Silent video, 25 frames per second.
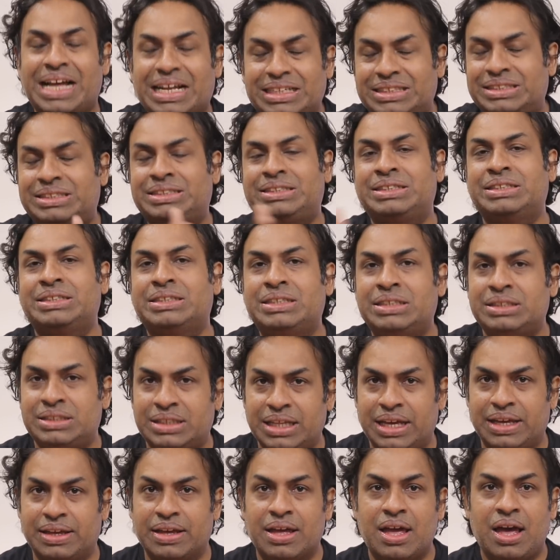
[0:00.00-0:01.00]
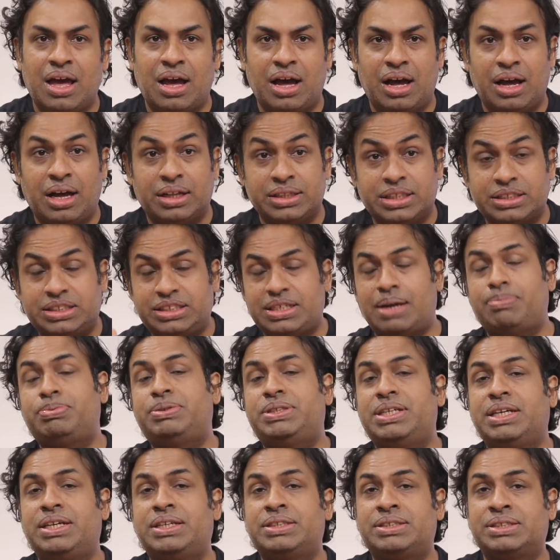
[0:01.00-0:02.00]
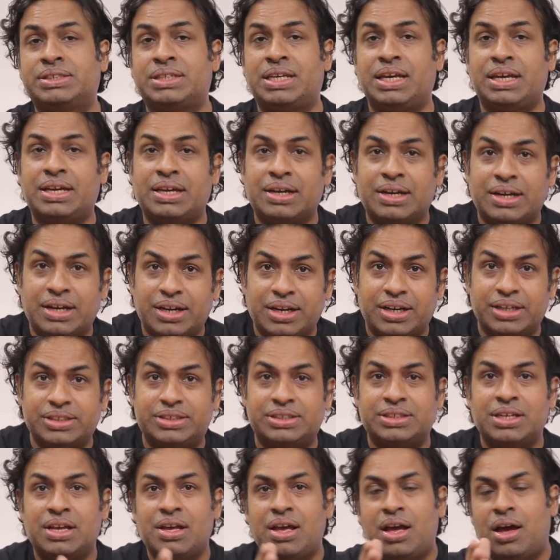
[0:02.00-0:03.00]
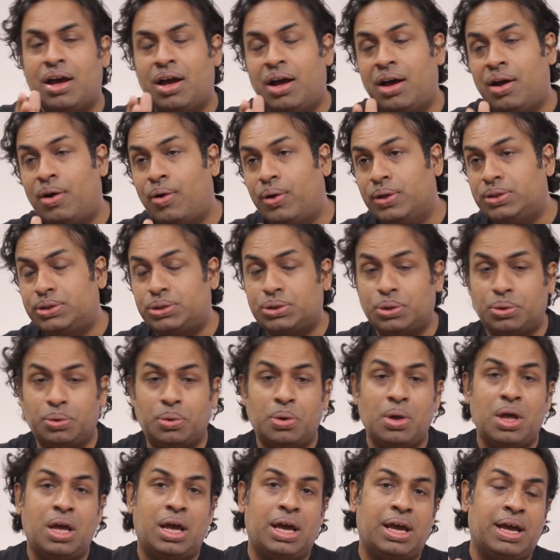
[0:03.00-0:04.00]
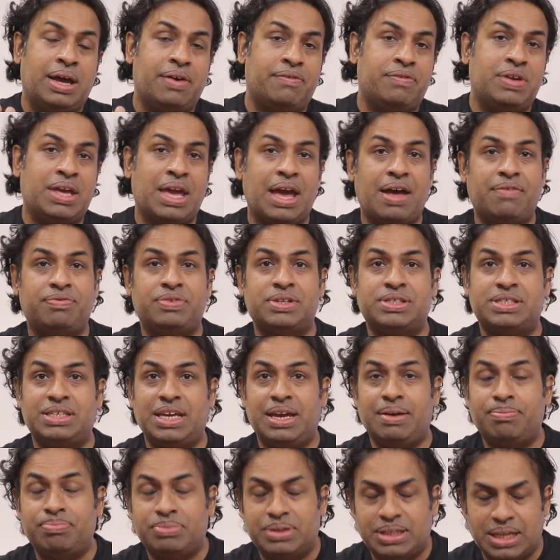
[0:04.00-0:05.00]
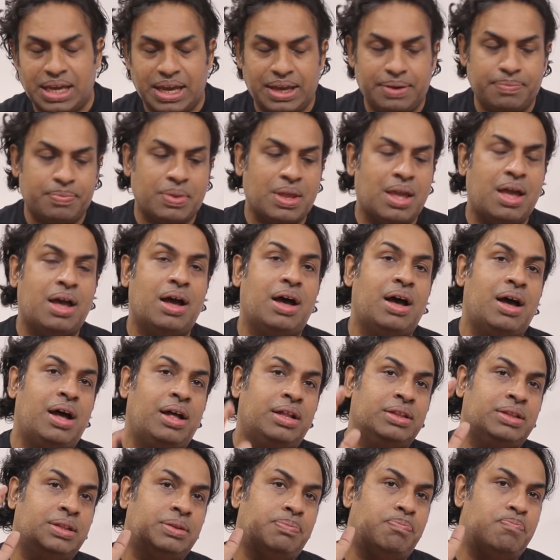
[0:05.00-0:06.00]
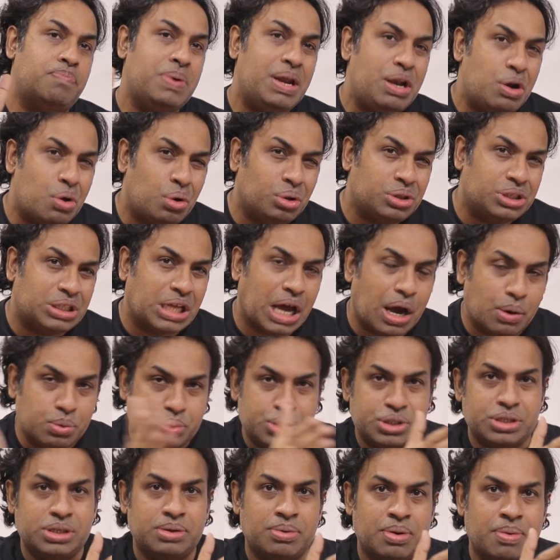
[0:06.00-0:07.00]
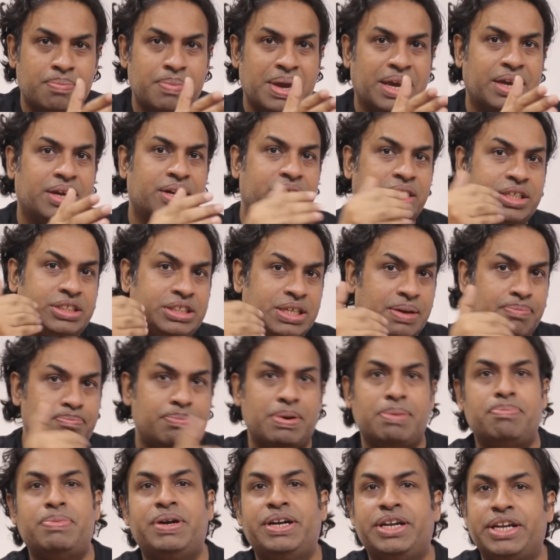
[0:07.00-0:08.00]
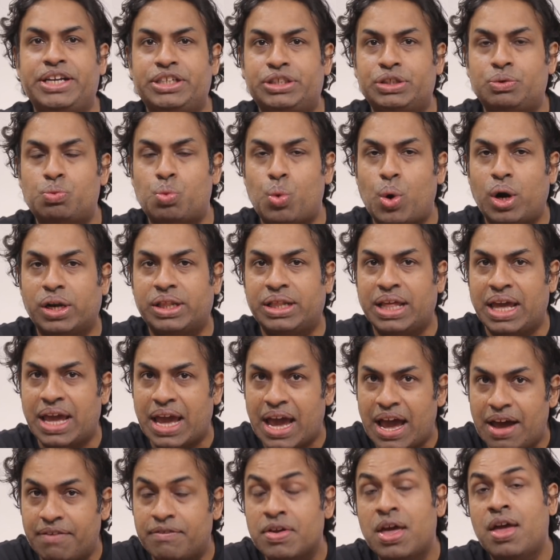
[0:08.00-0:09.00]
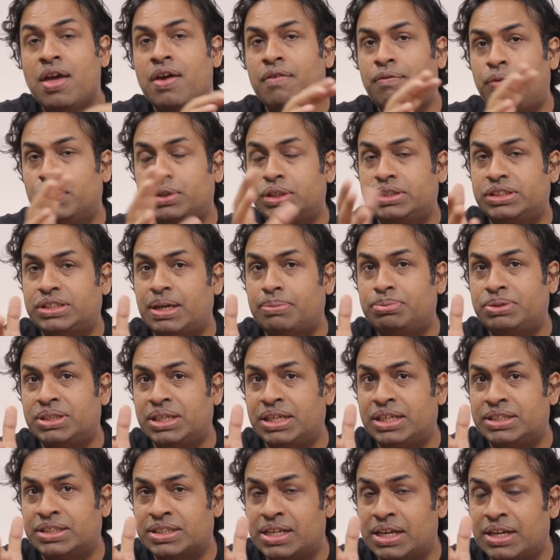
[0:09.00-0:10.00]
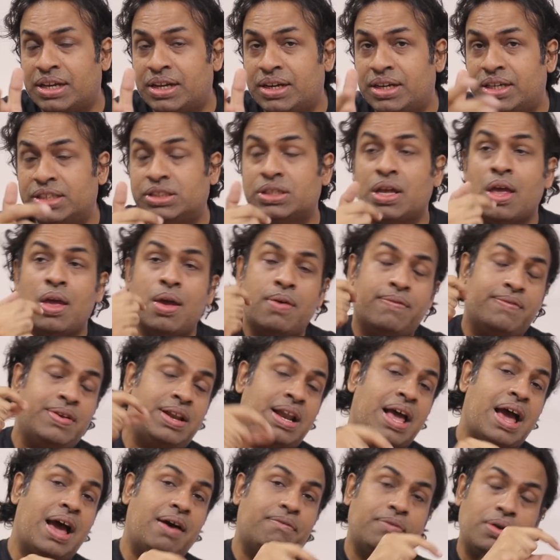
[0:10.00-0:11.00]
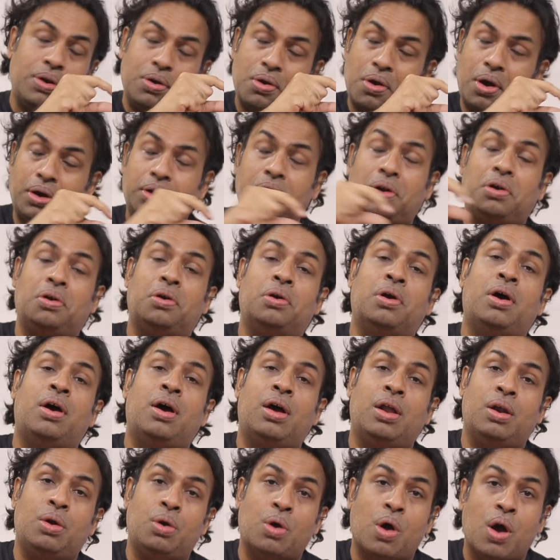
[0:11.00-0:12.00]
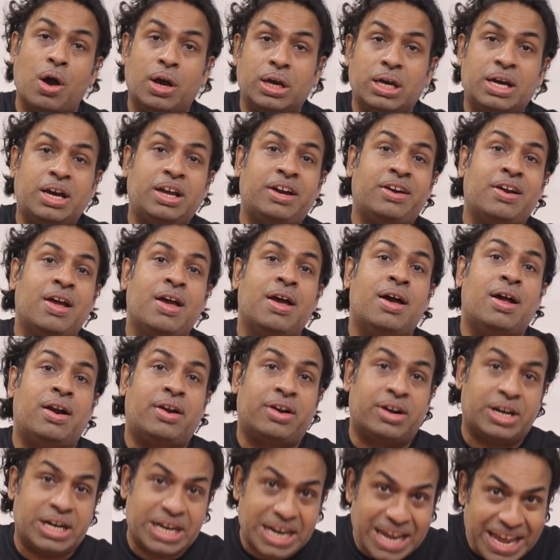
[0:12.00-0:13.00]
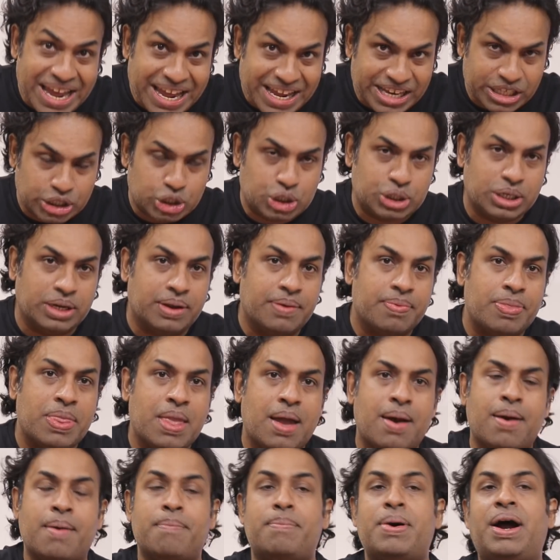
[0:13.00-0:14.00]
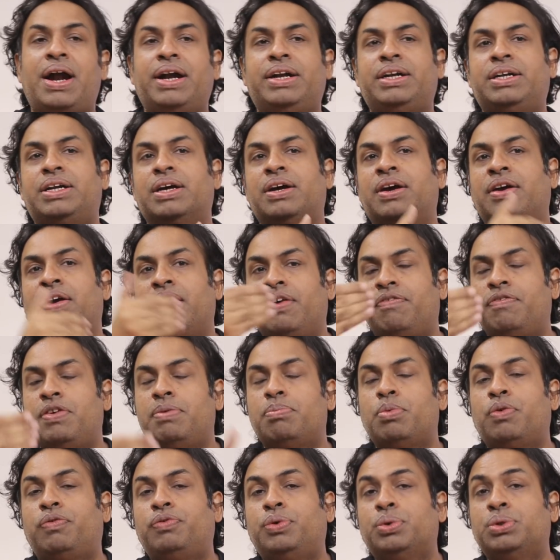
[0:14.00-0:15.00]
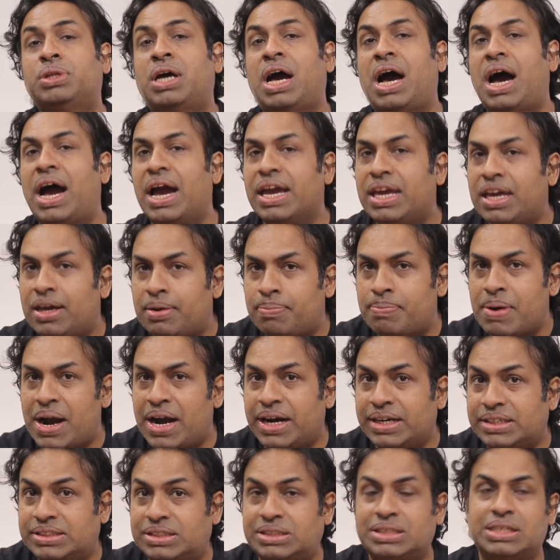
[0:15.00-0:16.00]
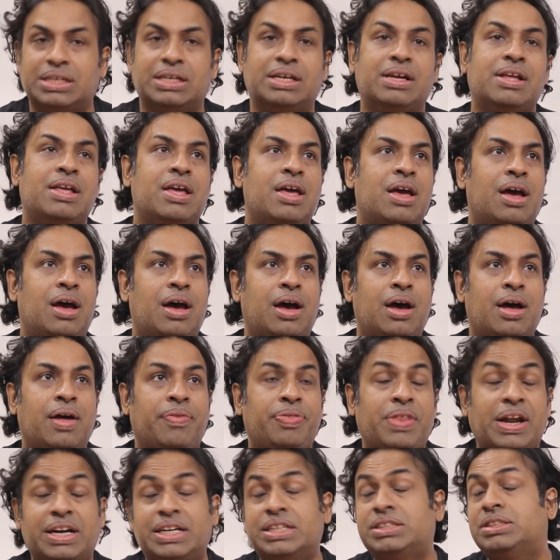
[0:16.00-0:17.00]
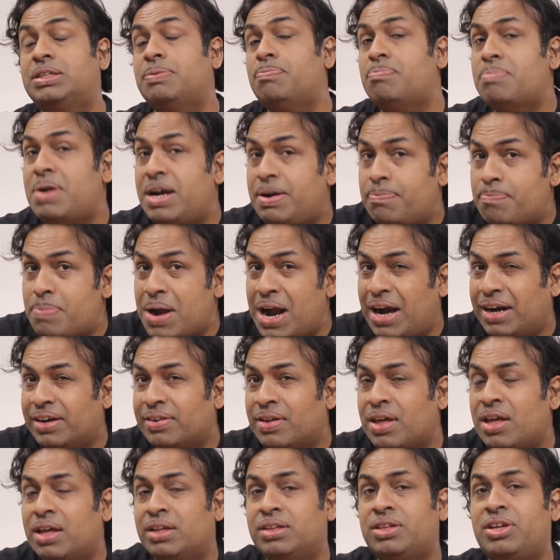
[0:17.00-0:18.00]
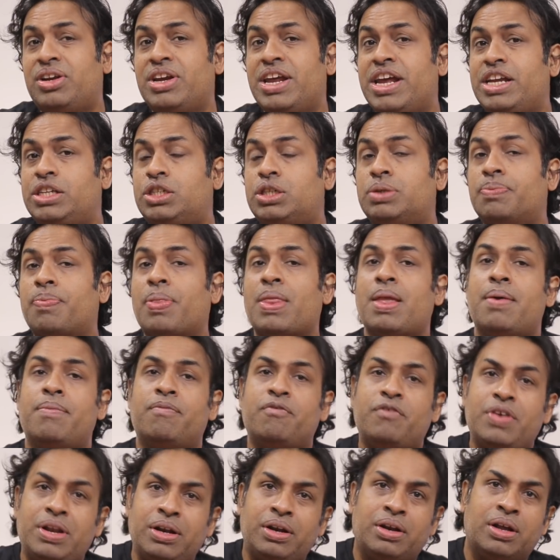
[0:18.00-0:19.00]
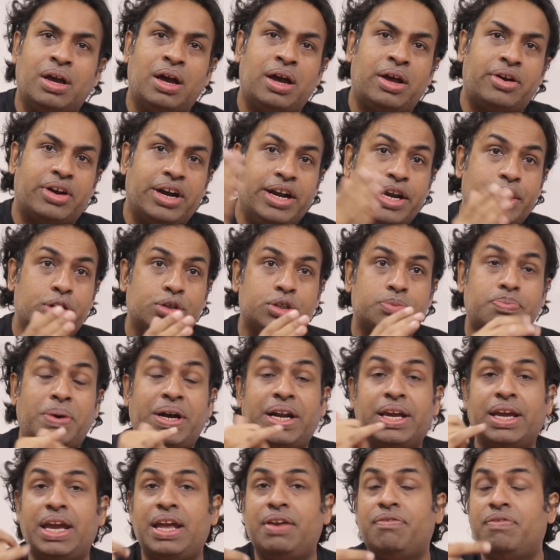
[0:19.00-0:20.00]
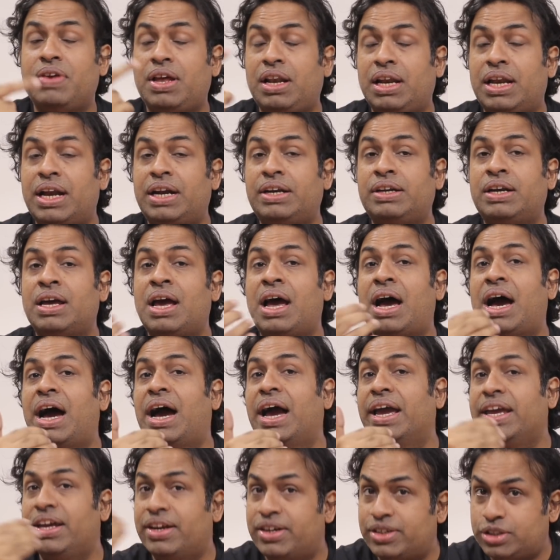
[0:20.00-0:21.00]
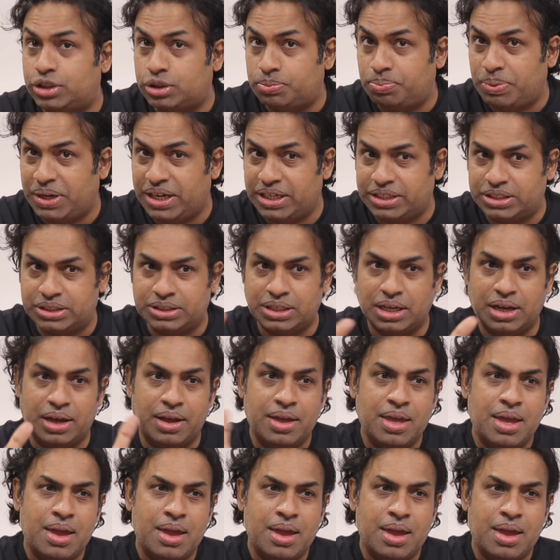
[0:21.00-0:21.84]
That's the thing. The sub-6 gigahertz we have the same thing. Below 1000 megahertz implementation, what they have for the sub-6 gigahertz will have a lot longer range. But if we move to the higher bands, that is the mid band, the range will reduce, but again we'll get higher speeds.